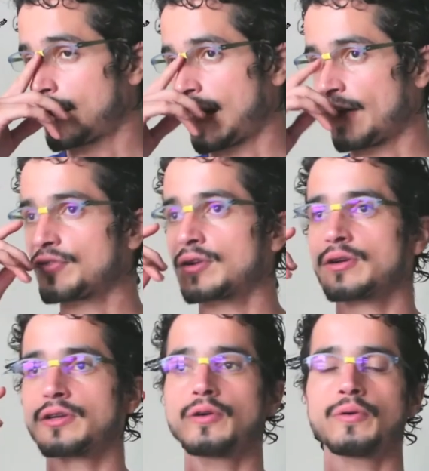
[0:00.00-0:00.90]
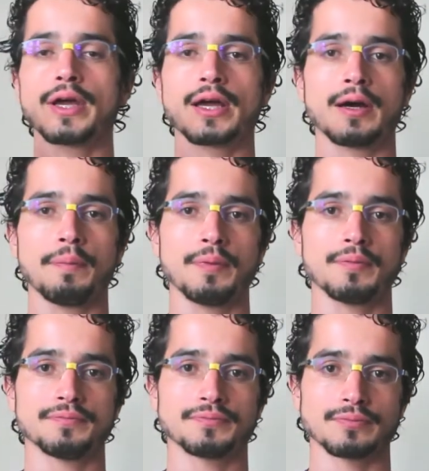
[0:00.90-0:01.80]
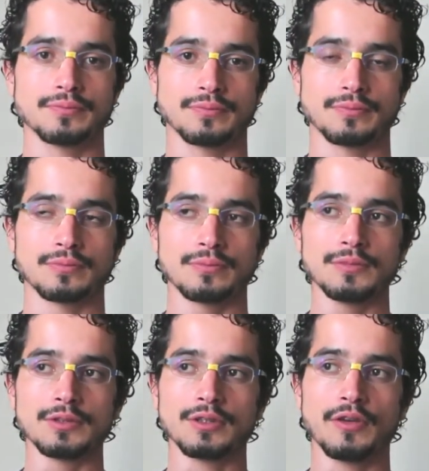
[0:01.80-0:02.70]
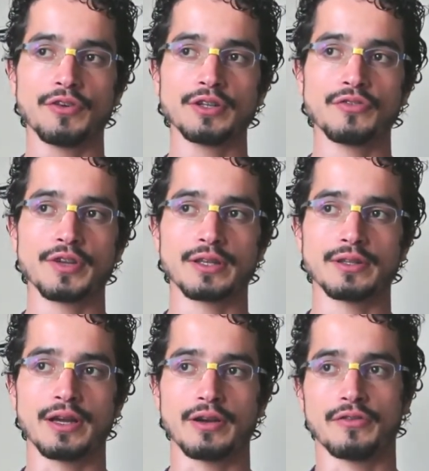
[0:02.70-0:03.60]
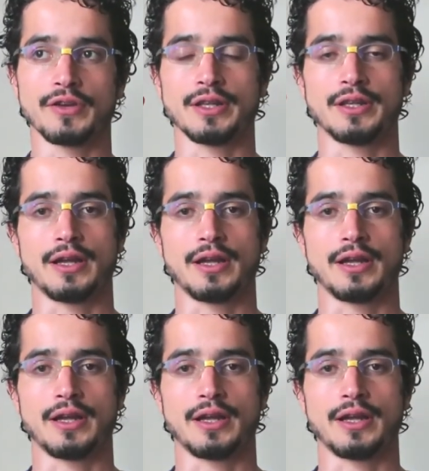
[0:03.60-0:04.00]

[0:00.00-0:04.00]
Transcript: After you wake up, the first thing in Ayurveda